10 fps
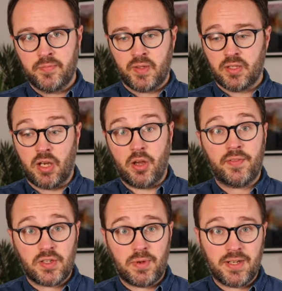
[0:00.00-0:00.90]
The
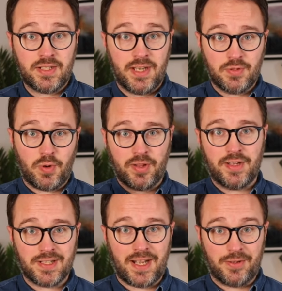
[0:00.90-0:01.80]
Lifetime ISA is one of
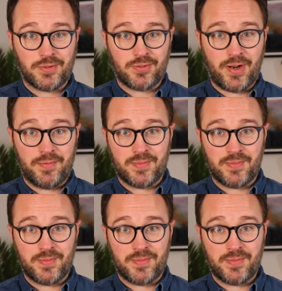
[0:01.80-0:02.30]
these accounts, all right?